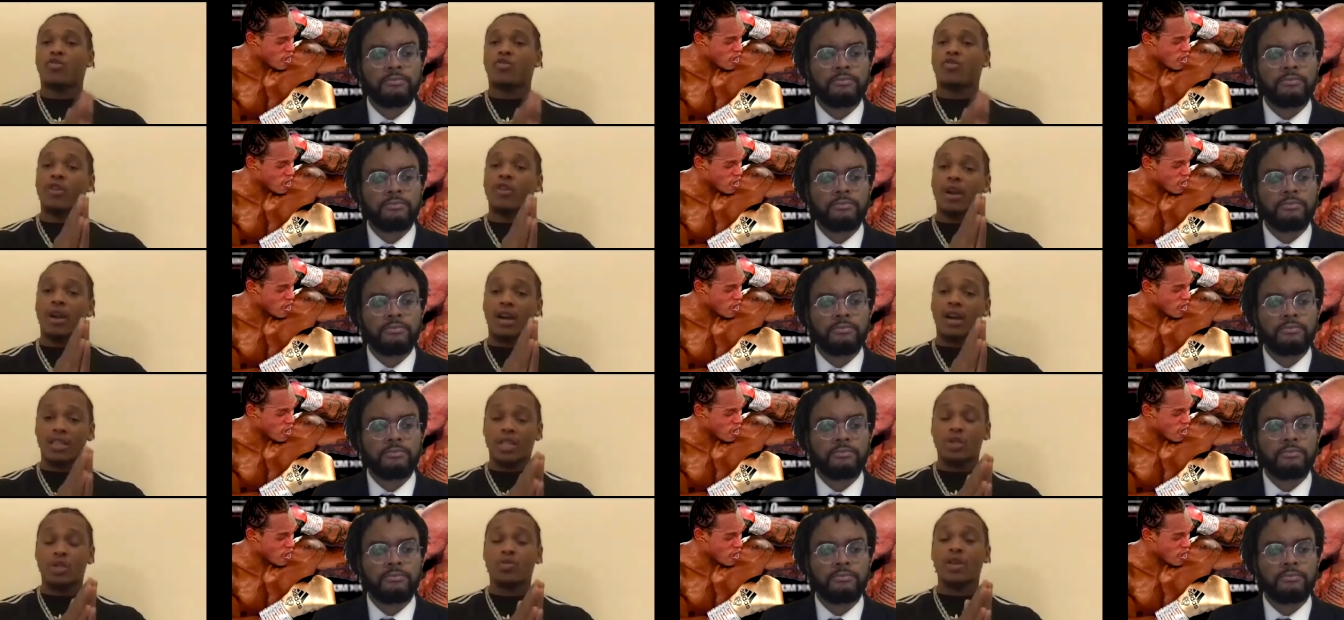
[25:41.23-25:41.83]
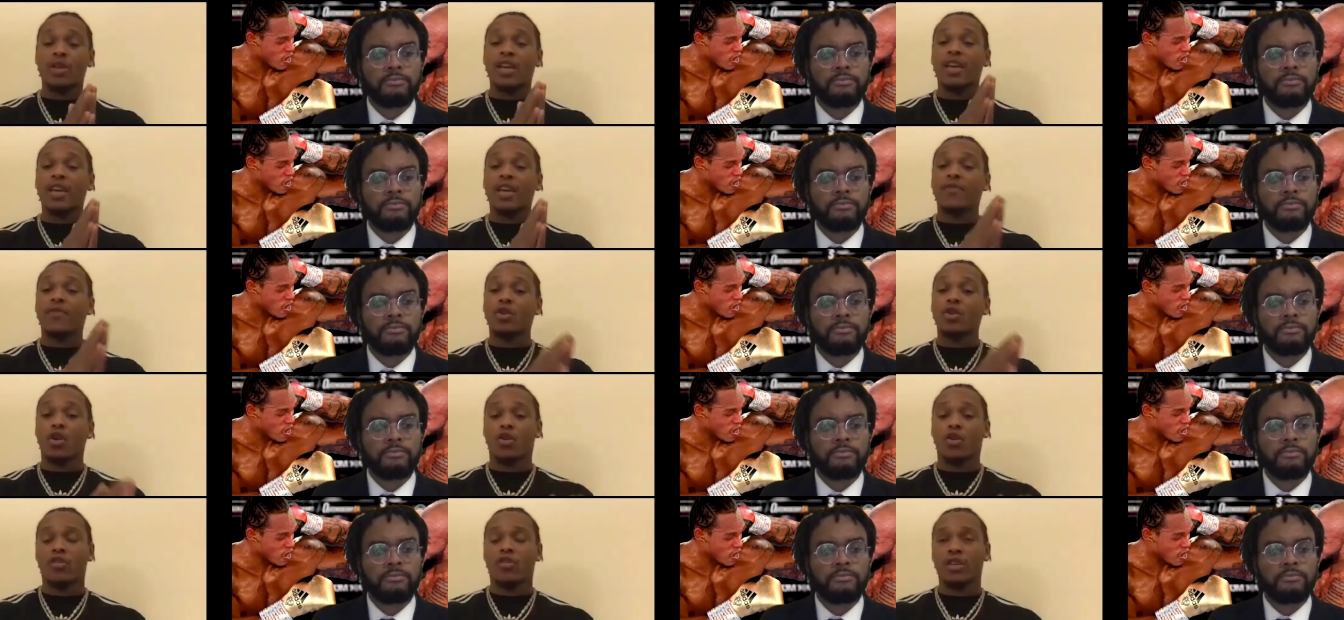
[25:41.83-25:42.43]
Speaker 1: this is when I give a lot of
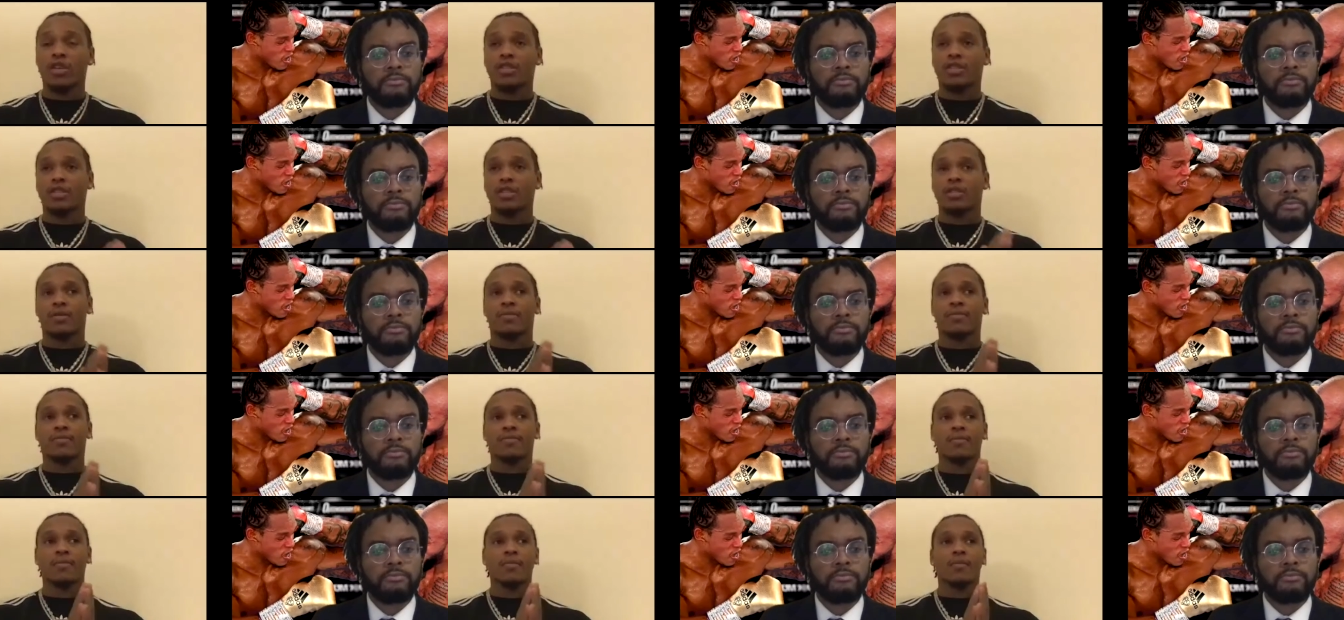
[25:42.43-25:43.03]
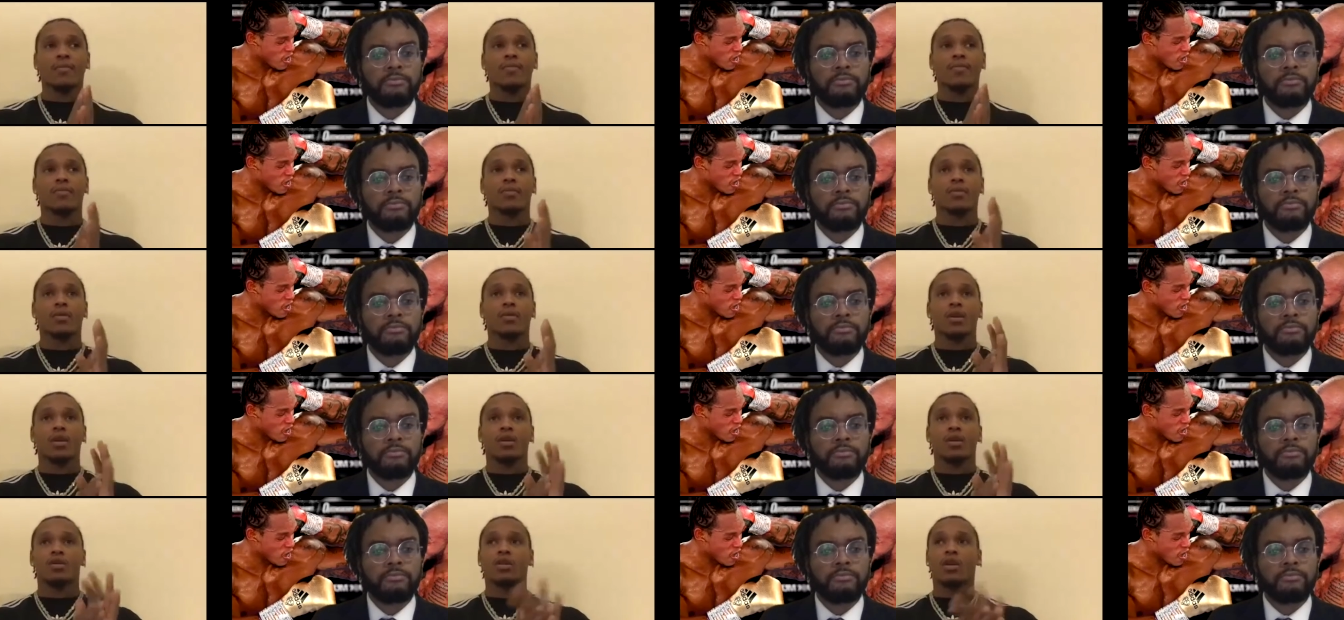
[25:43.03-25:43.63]
criticism
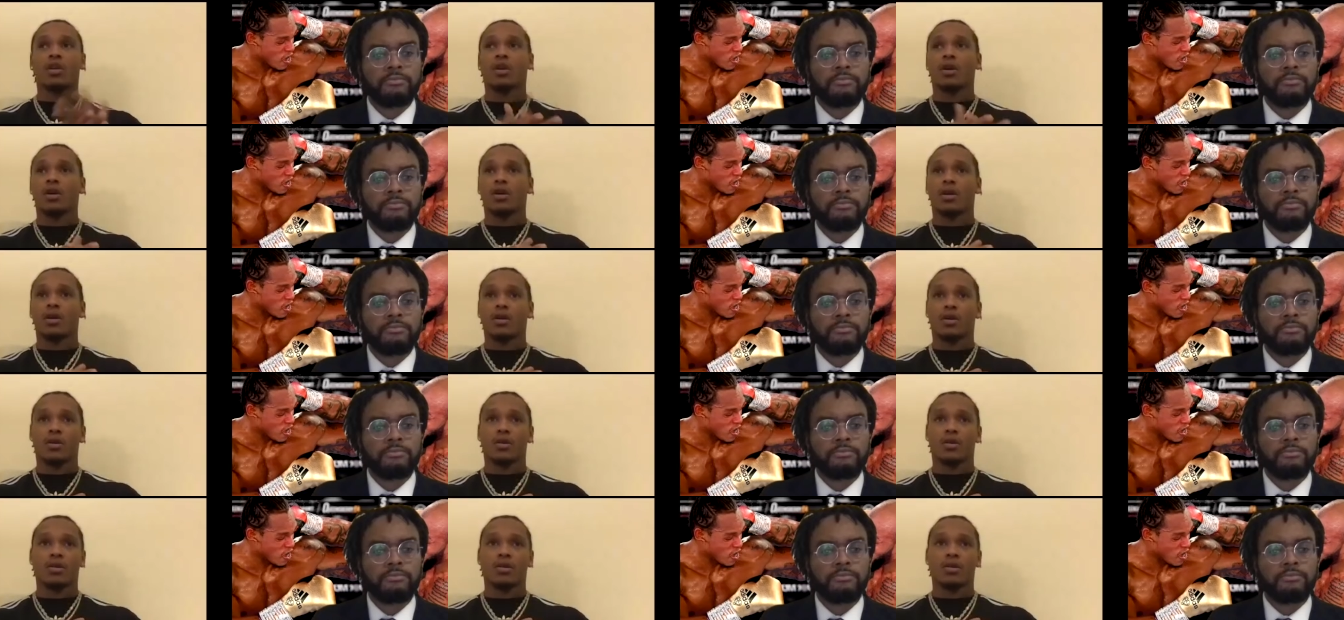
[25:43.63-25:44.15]
to